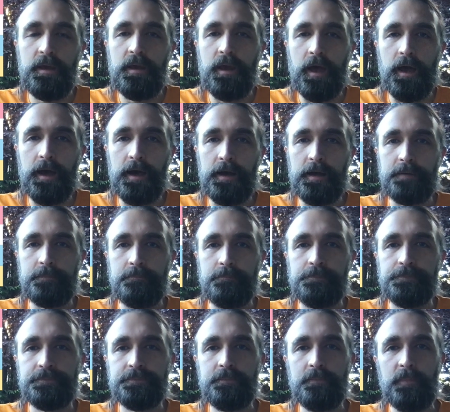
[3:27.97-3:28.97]

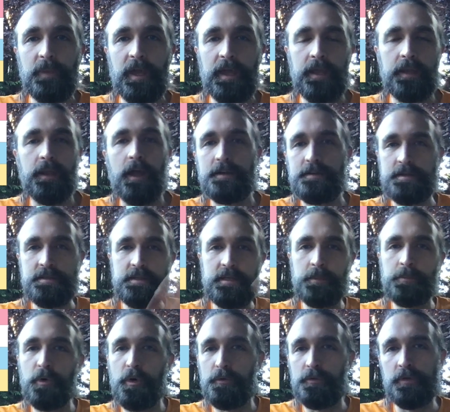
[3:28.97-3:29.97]
And not to
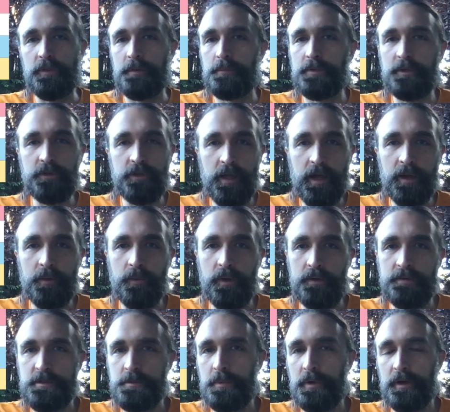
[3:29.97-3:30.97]
skip over the blue night
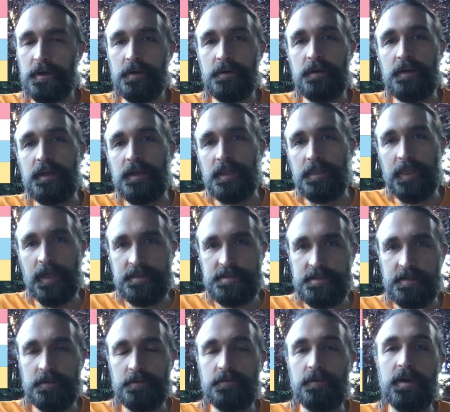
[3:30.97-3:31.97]
wave spell, that
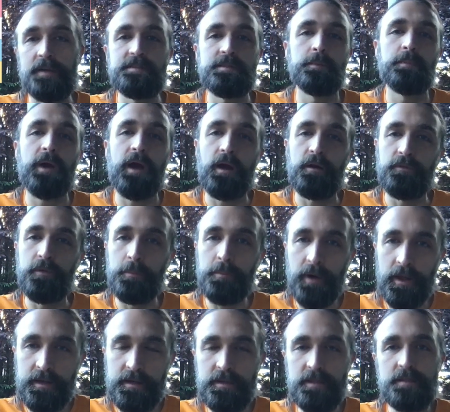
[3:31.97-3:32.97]
signifies the power of
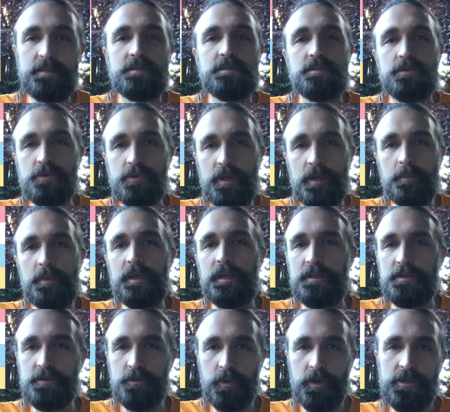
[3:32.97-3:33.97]
abundance, dreaming,
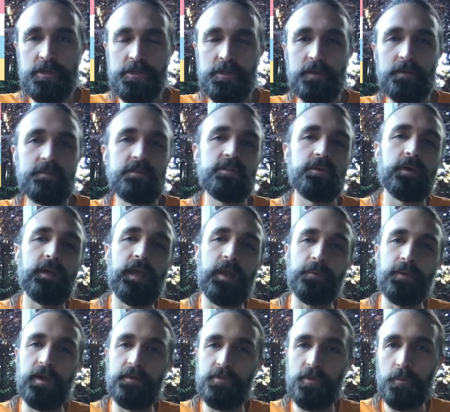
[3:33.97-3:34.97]
intuition. So again,
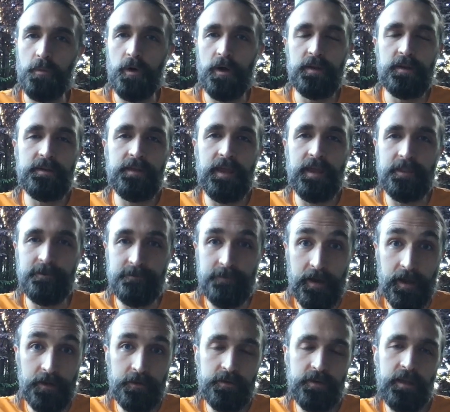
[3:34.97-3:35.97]
we have the one day, the
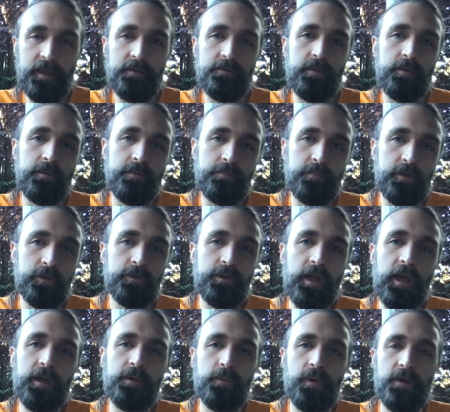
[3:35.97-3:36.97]
final day of the blue
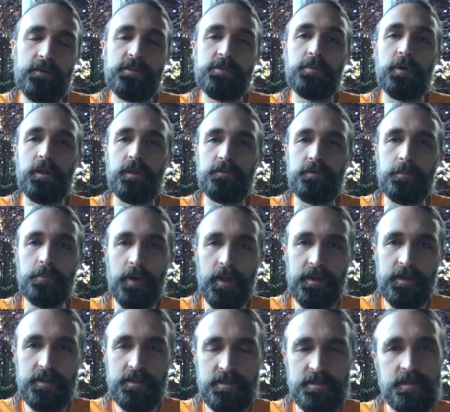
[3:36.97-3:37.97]
night wave spell of
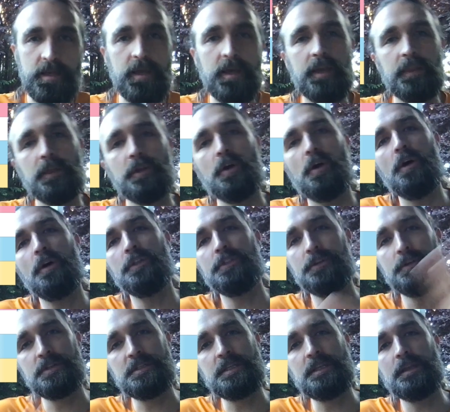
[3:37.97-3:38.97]
abundance, and then all
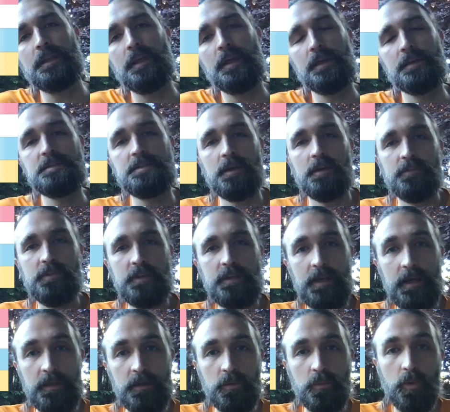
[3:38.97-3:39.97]
13 days of the
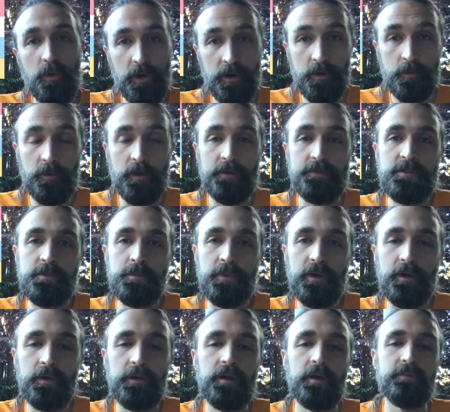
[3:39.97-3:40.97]
yellow warrior wave
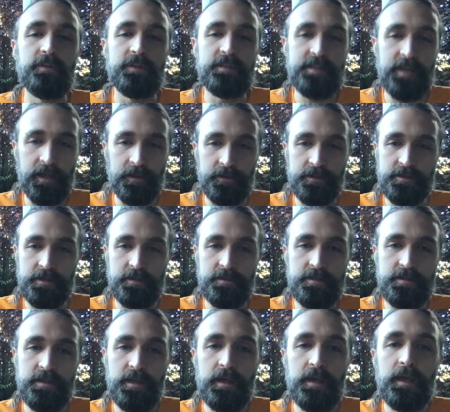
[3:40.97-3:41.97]
spell of
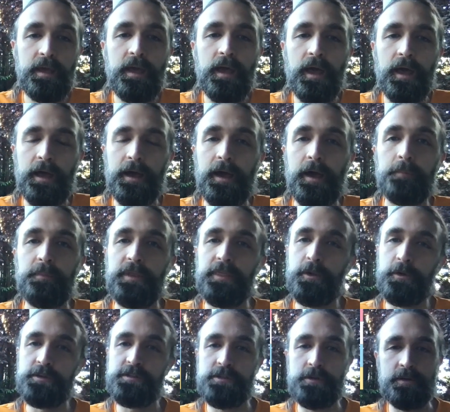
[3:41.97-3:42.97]
intelligence. And
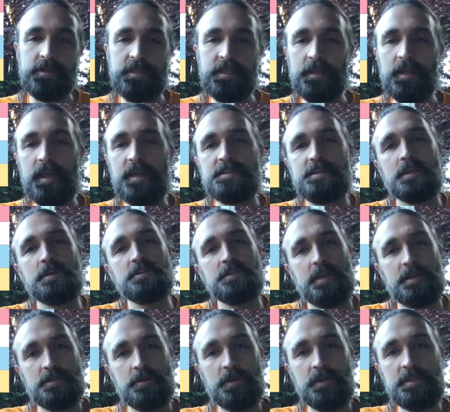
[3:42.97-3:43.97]
those 13 days,
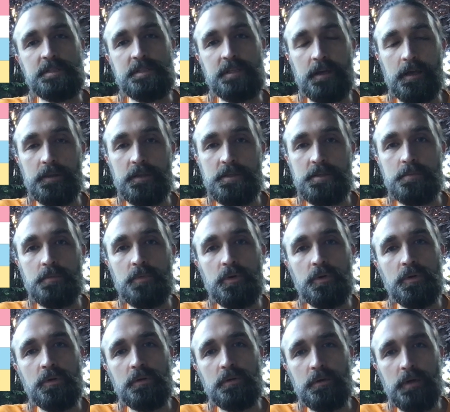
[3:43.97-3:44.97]
as you can see on this
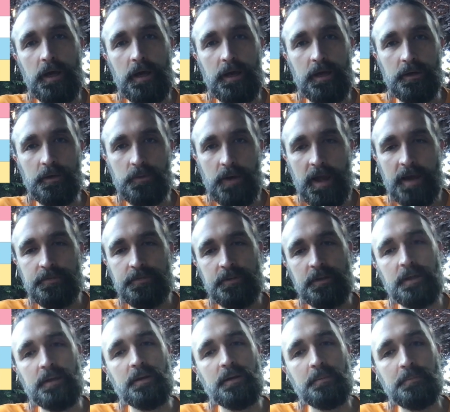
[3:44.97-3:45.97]
moon graphic,
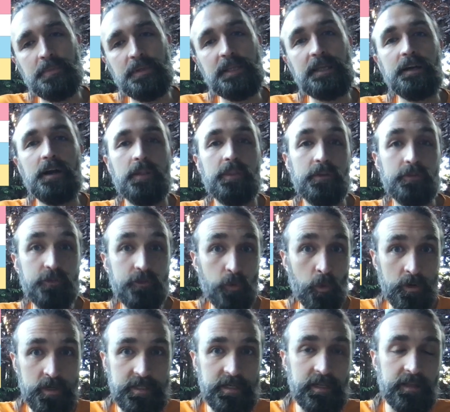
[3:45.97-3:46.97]
complete on the
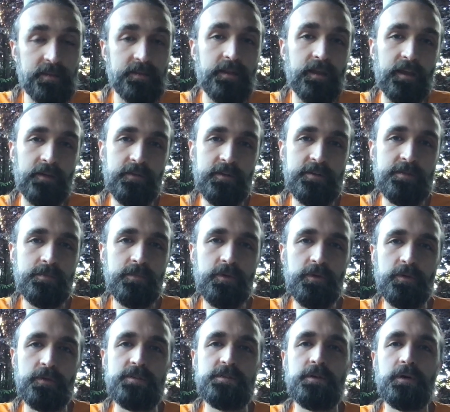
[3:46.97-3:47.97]
14th day of this
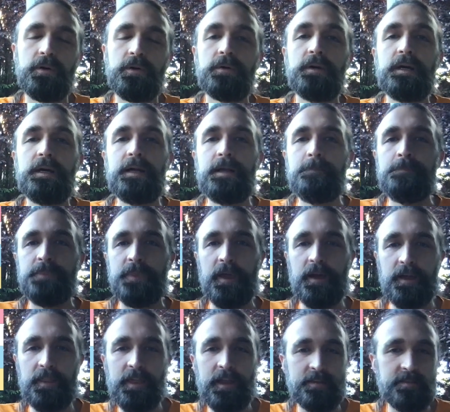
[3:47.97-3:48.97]
moon. So
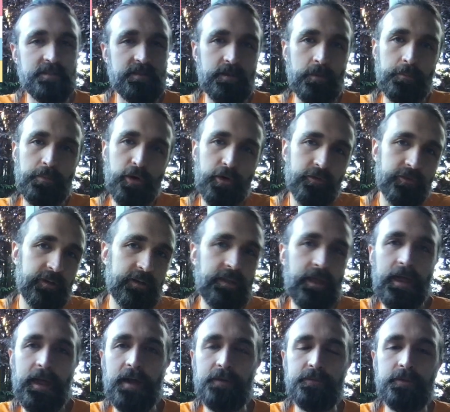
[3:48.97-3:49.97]
that's a perfect
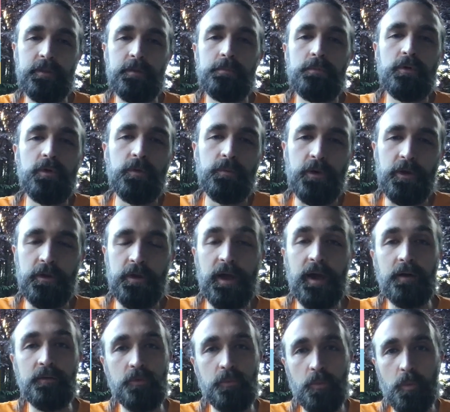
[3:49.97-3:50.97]
half of the moon where you
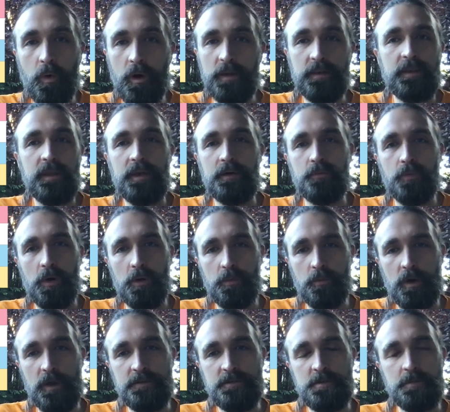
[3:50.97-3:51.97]
have one day of one
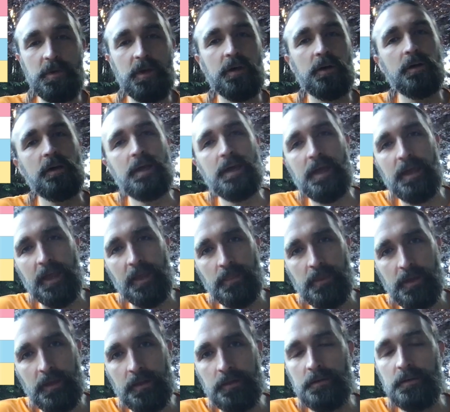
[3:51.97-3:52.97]
wave spell and
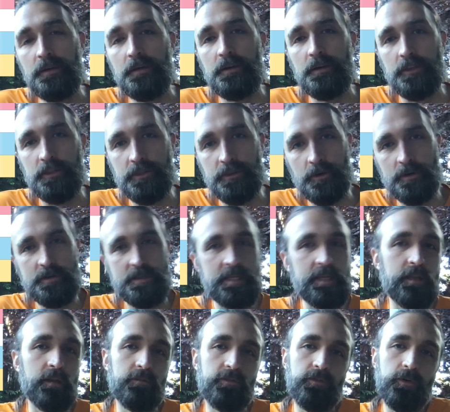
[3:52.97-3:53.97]
then
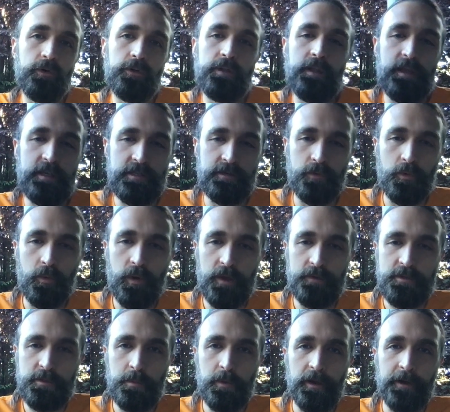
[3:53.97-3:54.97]
13 full days of a
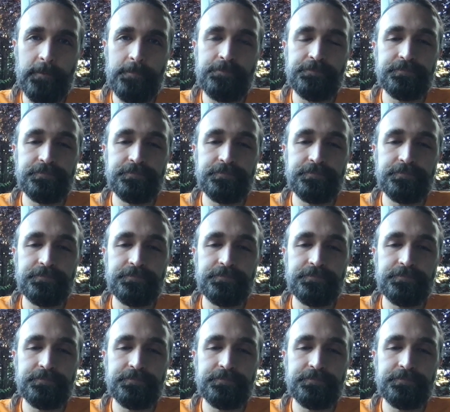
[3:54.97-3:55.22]
wave spell.